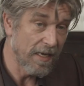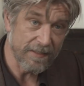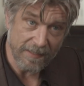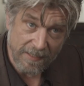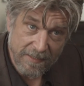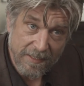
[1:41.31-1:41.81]

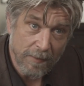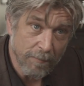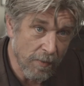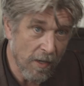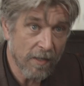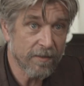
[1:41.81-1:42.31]
essayistic
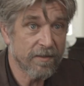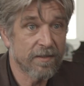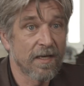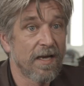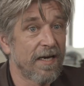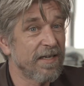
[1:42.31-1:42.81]

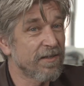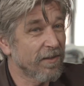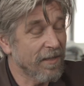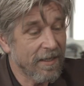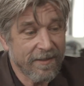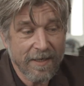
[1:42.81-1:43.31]
parts, and it's
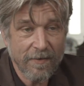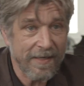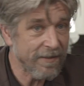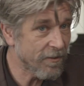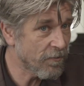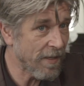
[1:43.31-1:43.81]
not like they're
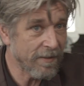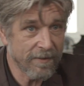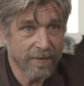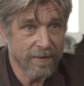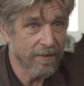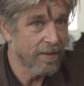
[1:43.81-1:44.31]
integrated.